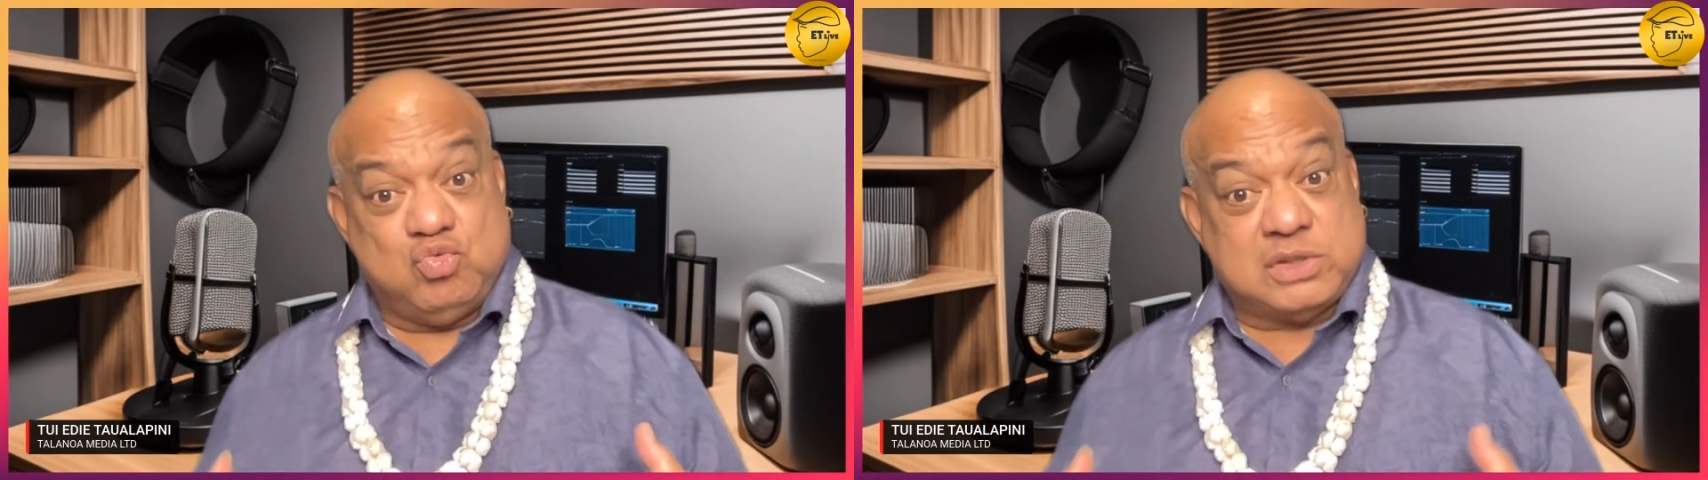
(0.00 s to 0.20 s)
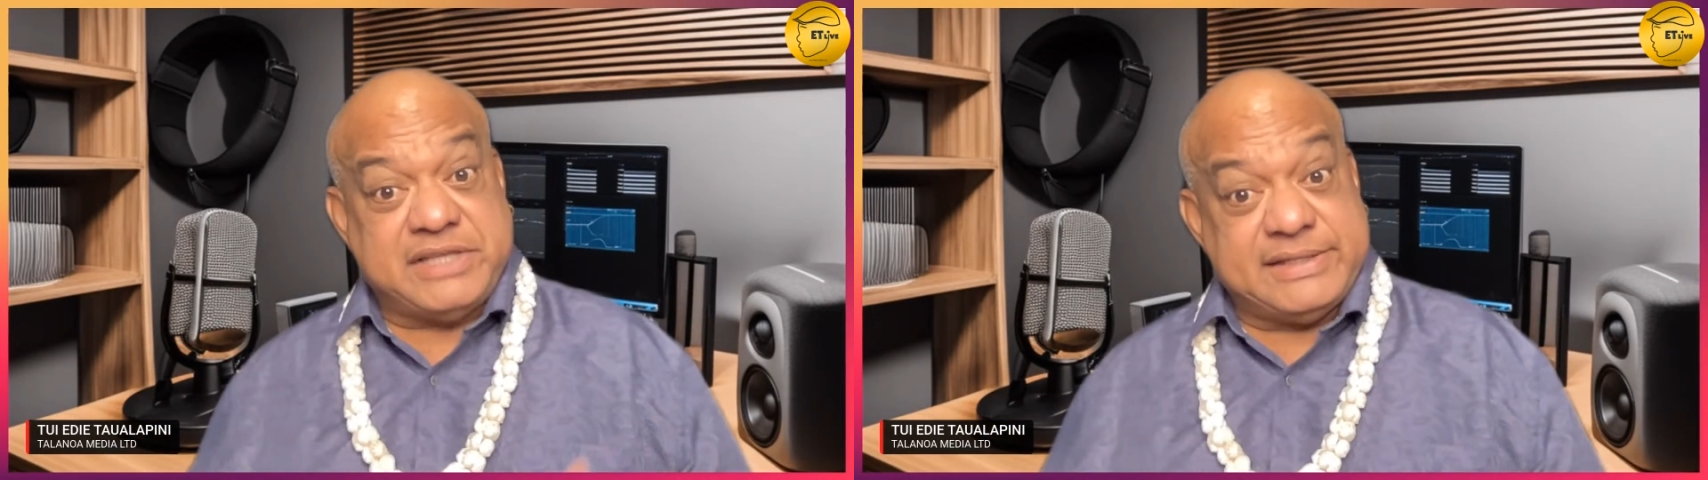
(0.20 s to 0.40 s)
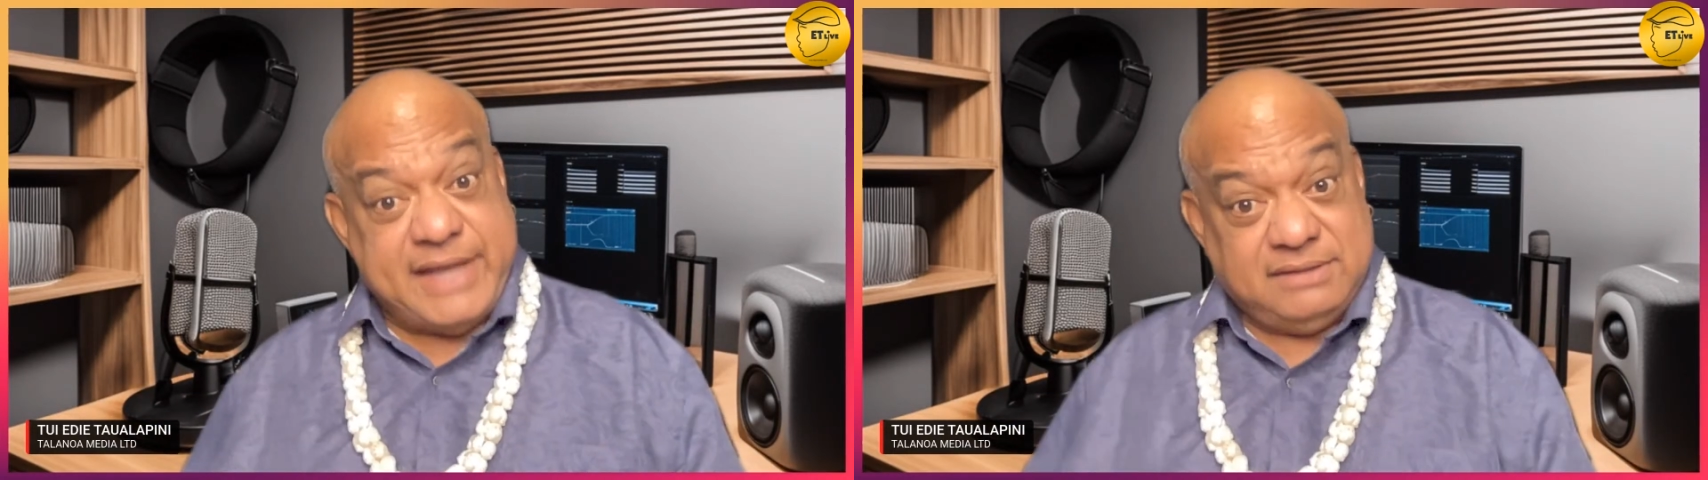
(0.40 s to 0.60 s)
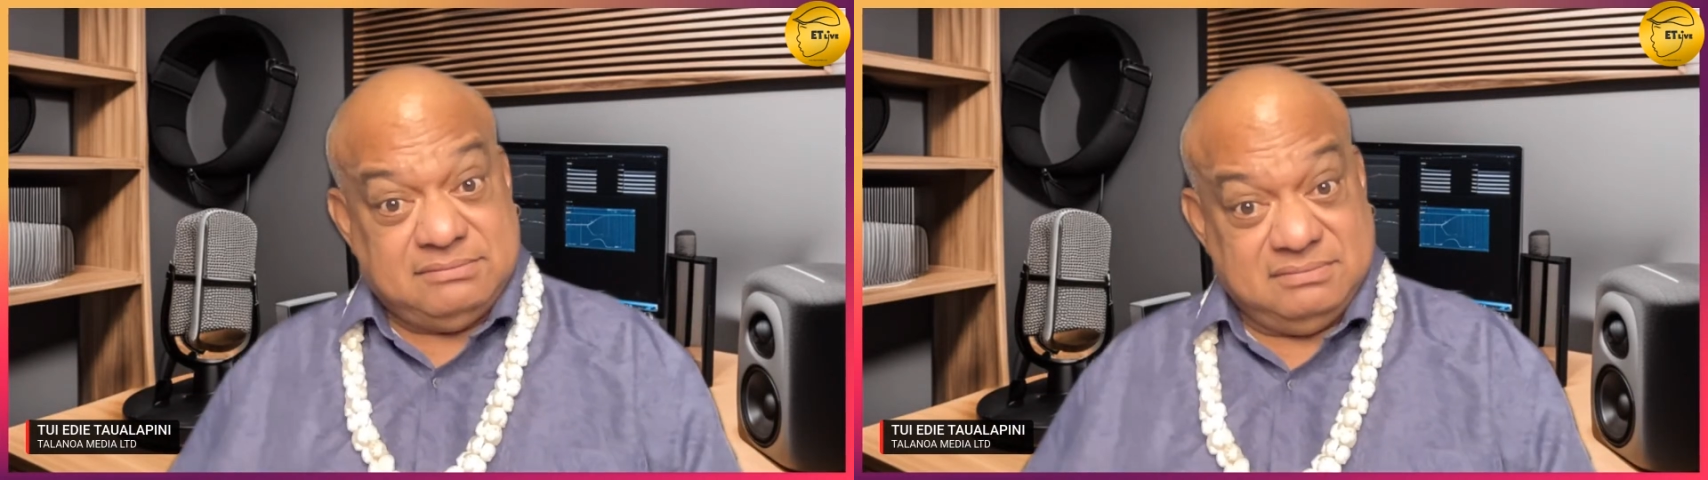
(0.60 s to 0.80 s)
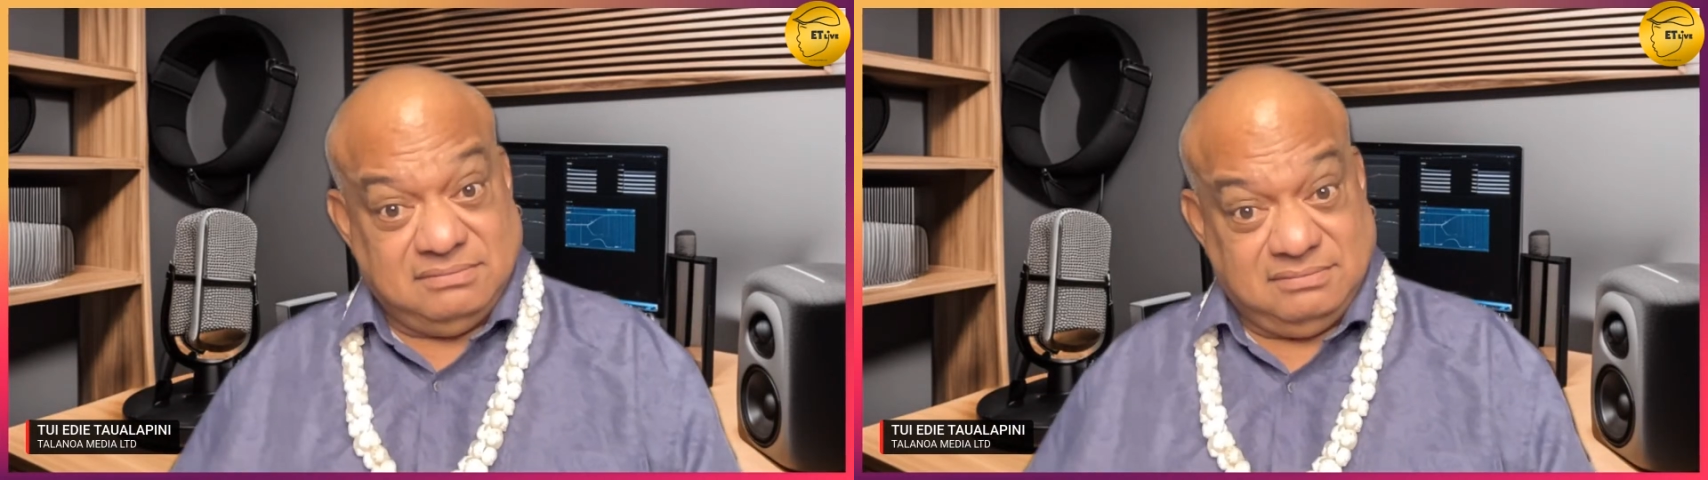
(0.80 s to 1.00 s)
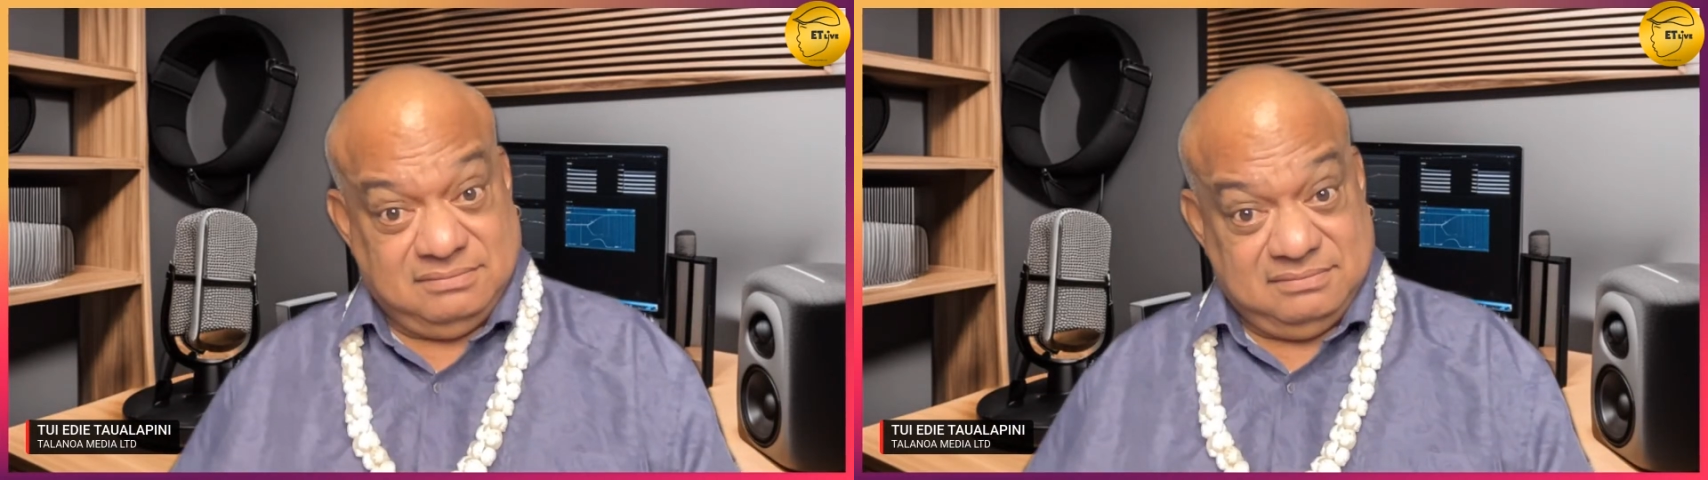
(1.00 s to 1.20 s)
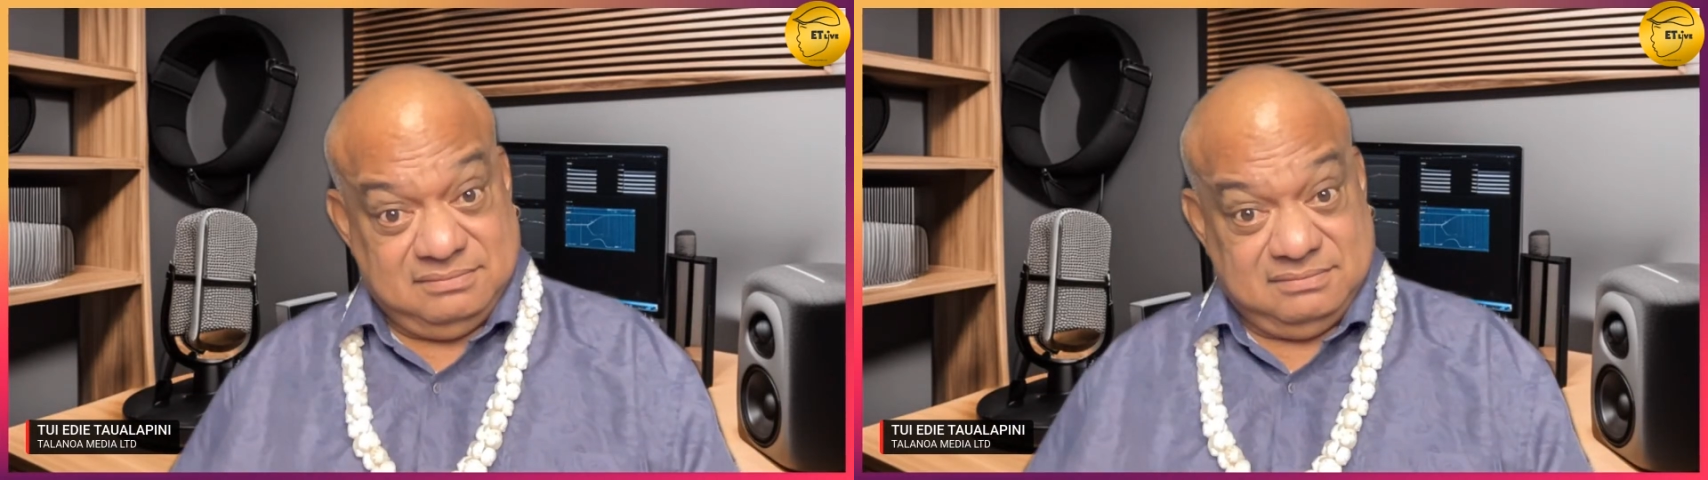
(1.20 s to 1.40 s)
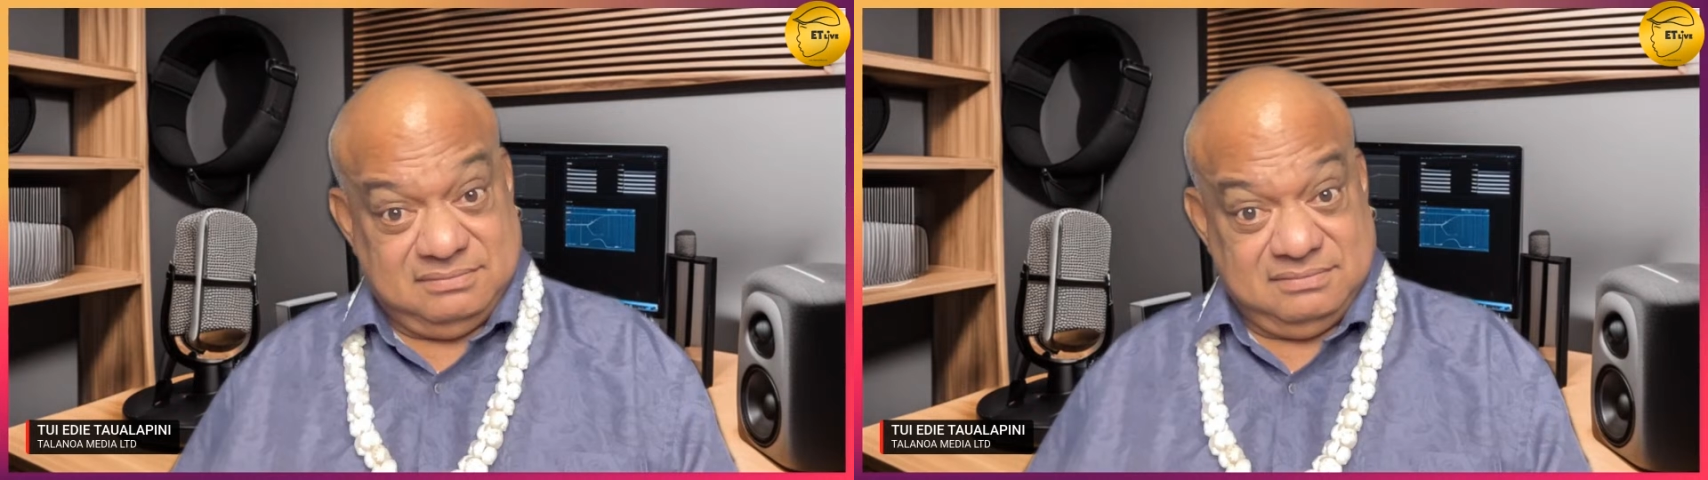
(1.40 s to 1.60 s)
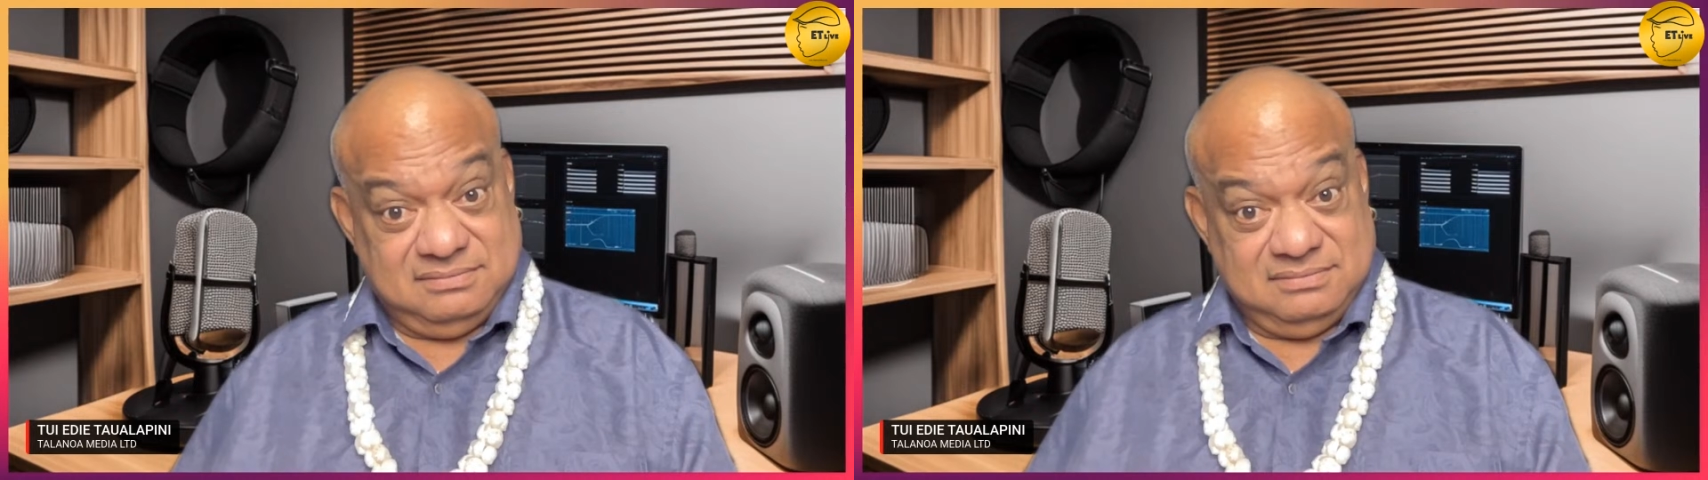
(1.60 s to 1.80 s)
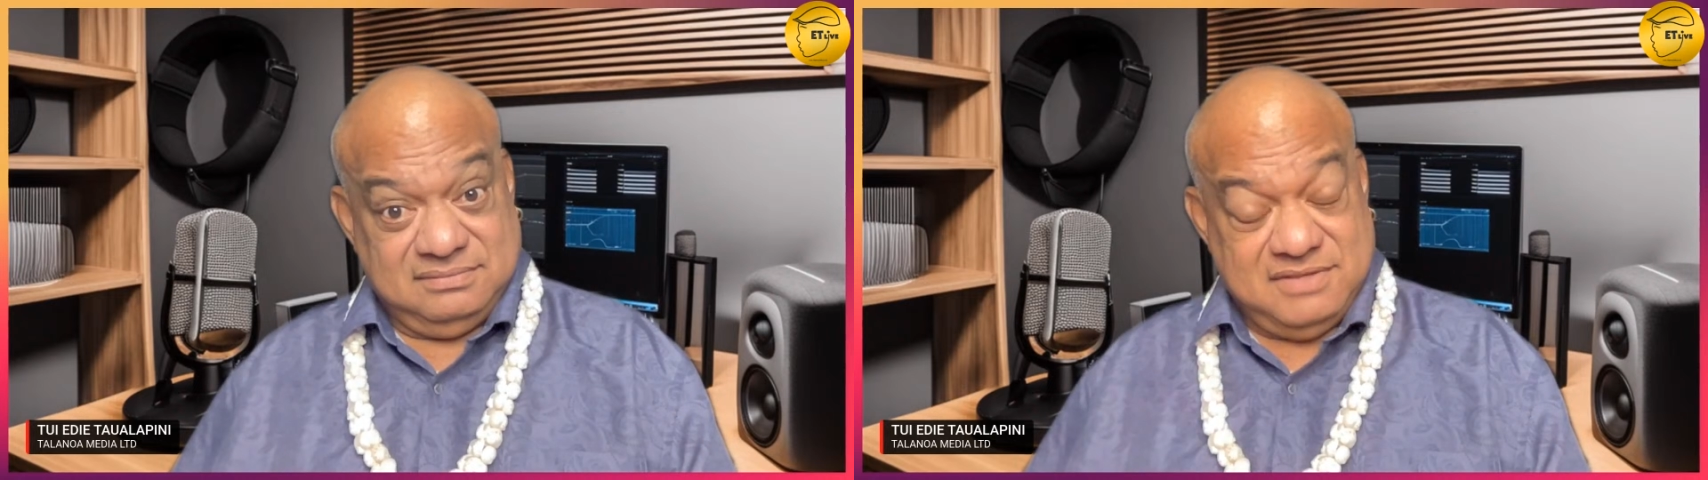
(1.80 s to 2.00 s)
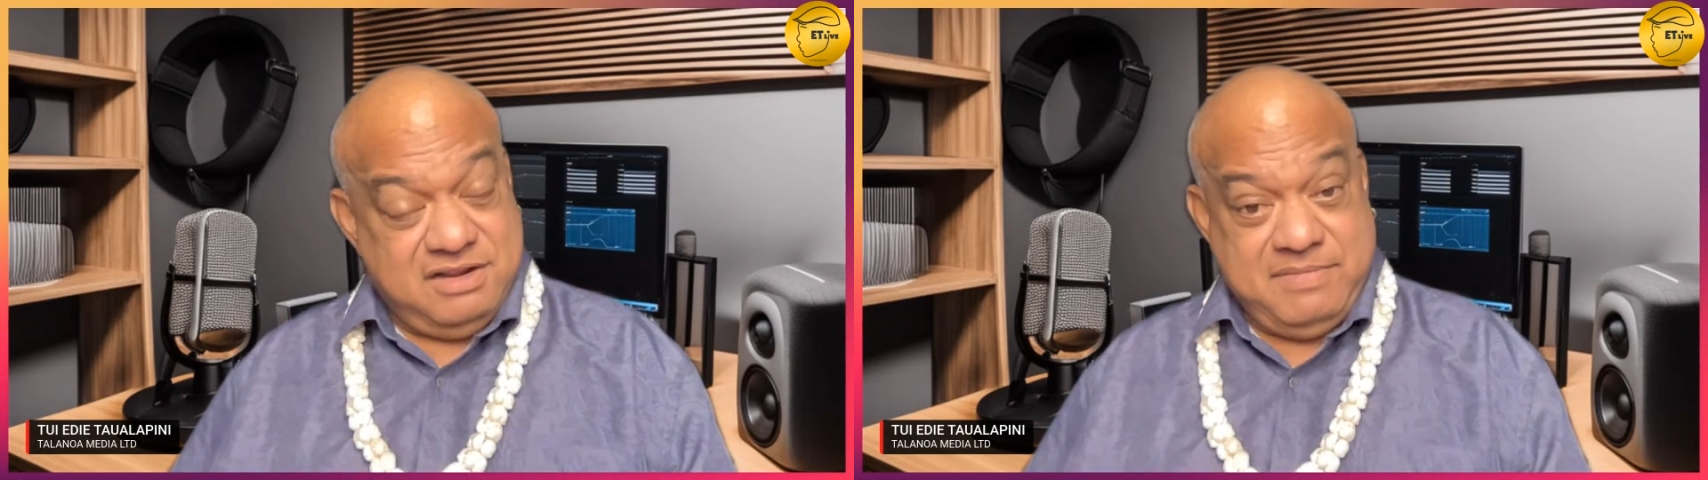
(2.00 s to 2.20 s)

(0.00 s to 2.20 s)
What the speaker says: o te. I